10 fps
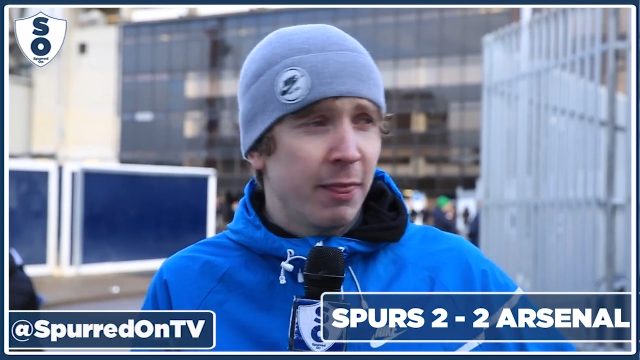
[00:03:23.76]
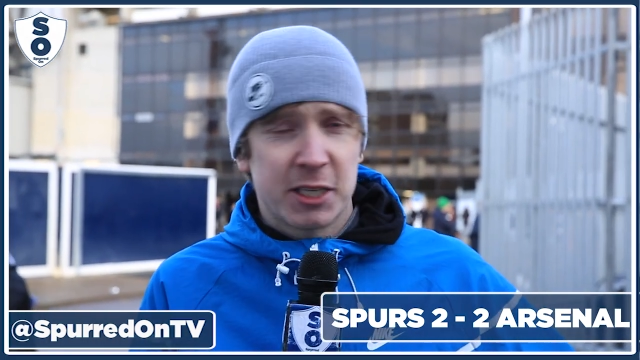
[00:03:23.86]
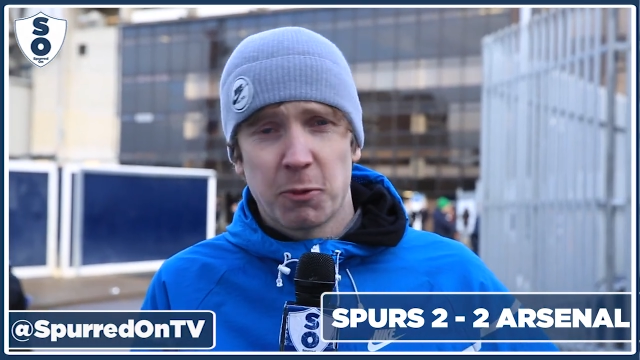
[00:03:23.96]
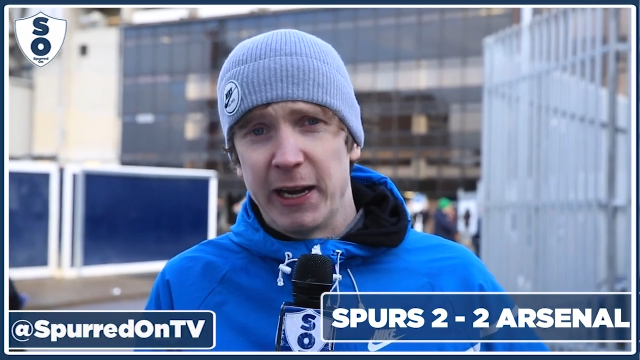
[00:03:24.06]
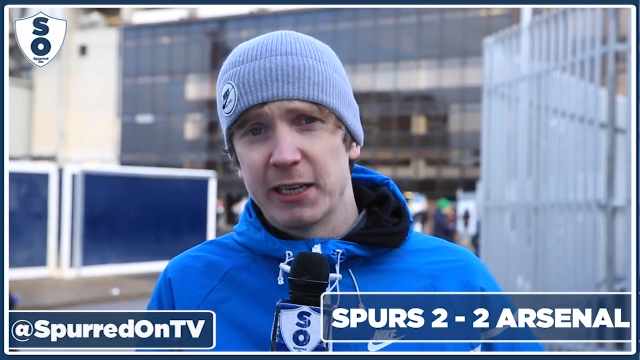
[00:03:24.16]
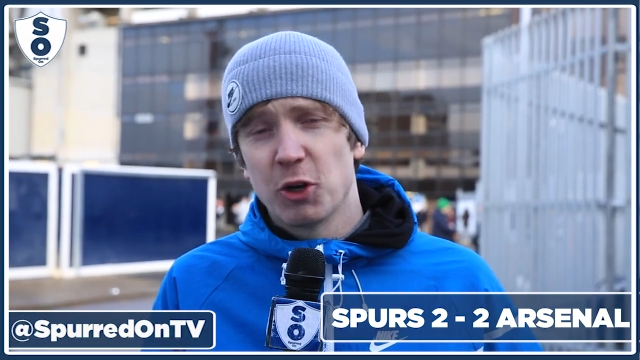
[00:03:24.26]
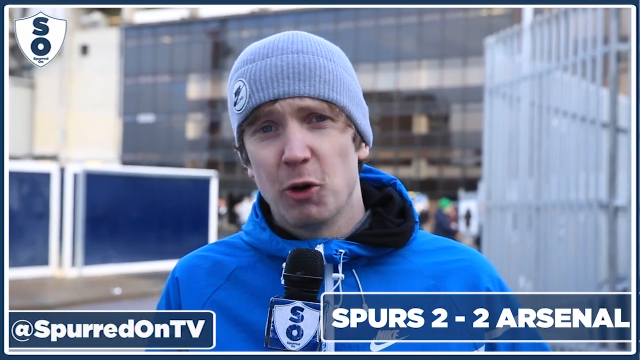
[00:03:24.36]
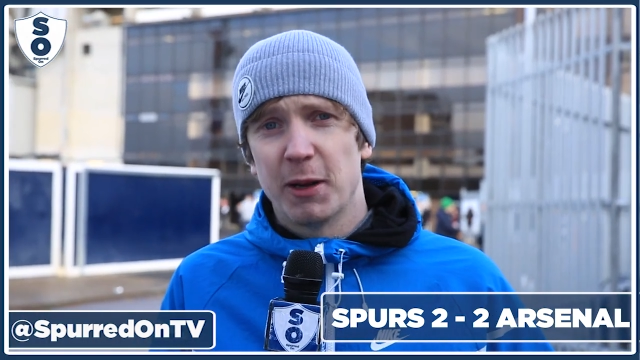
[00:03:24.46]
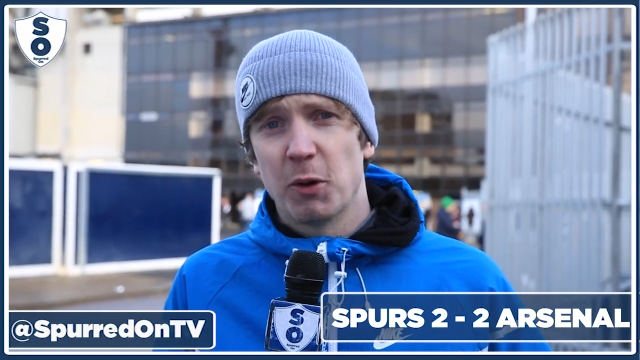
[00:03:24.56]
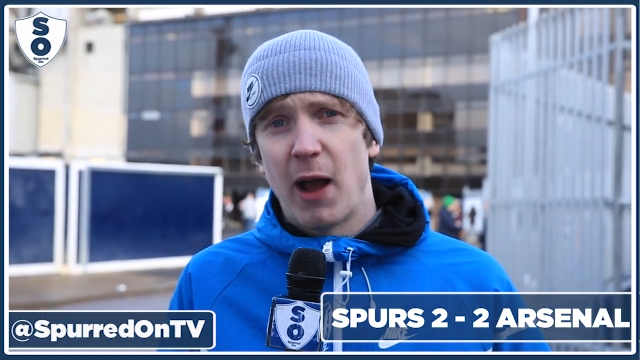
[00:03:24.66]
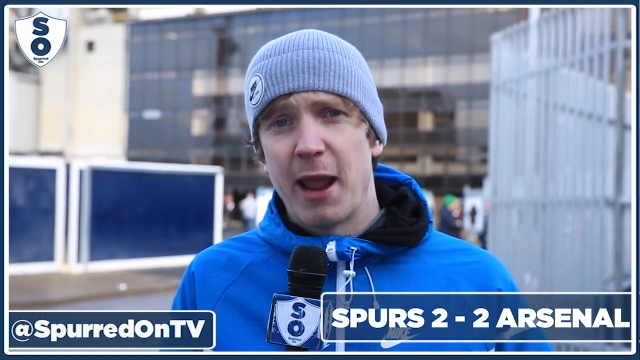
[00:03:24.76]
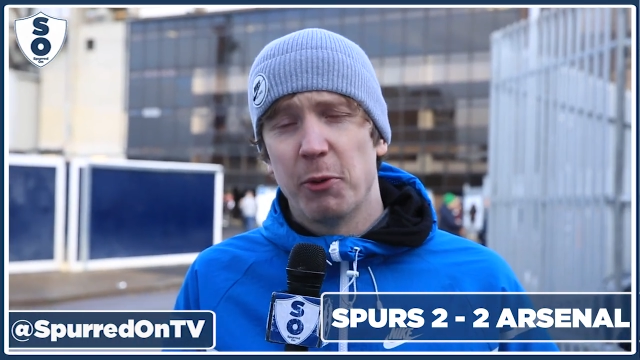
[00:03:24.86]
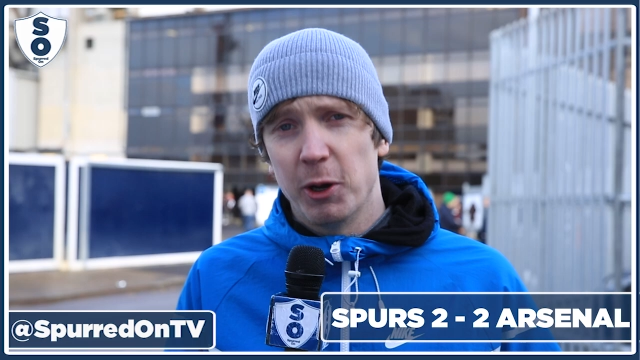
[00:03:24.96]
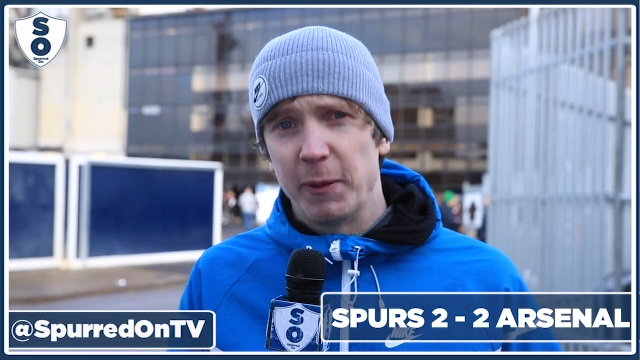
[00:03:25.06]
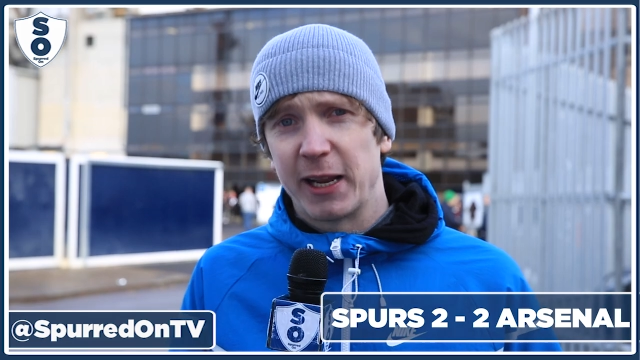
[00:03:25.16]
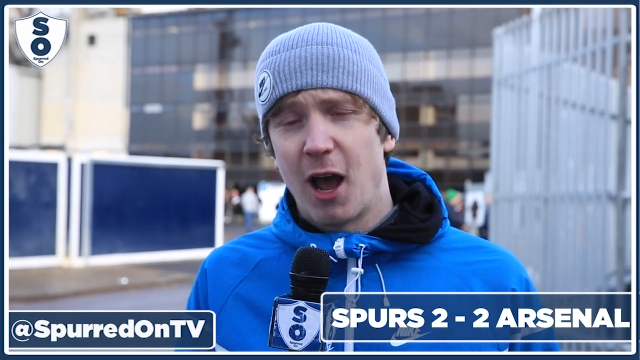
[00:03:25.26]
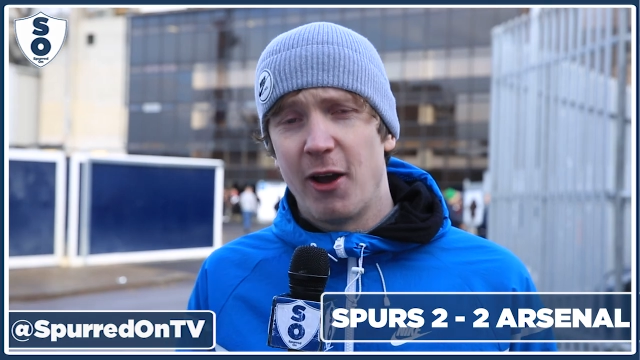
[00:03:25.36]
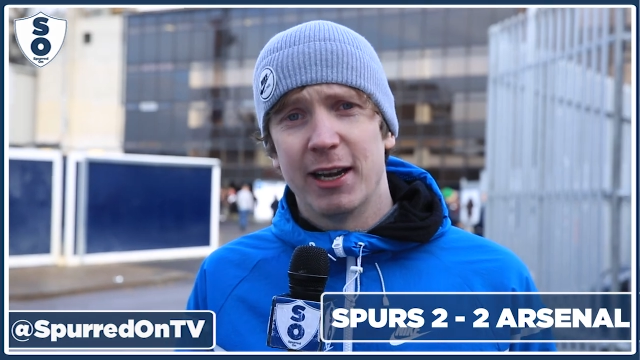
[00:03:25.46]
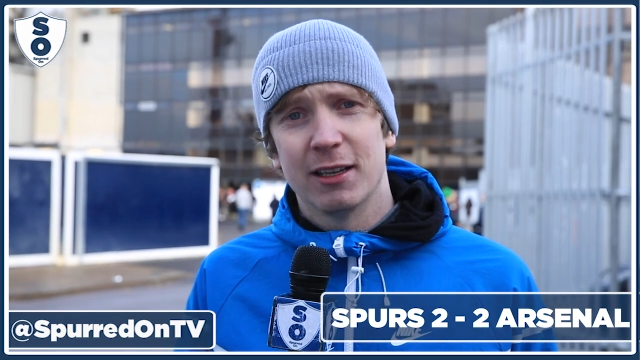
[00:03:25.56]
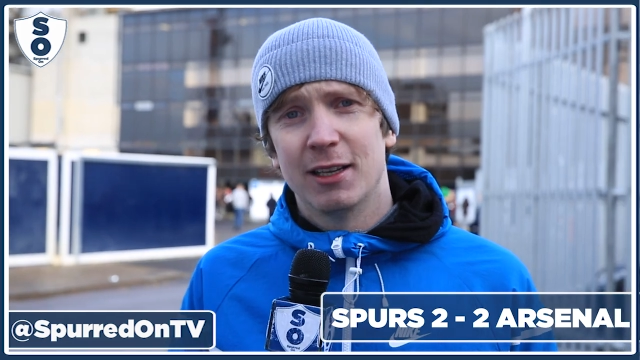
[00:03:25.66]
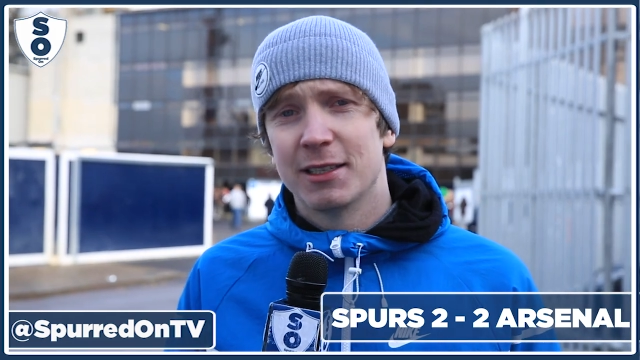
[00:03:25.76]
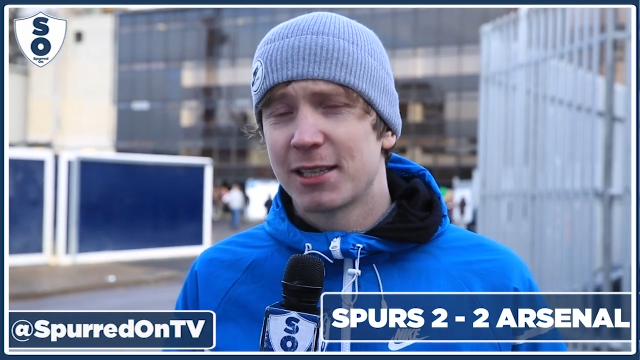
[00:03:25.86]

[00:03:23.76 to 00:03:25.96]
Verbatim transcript: This week, Dortmund away will be going.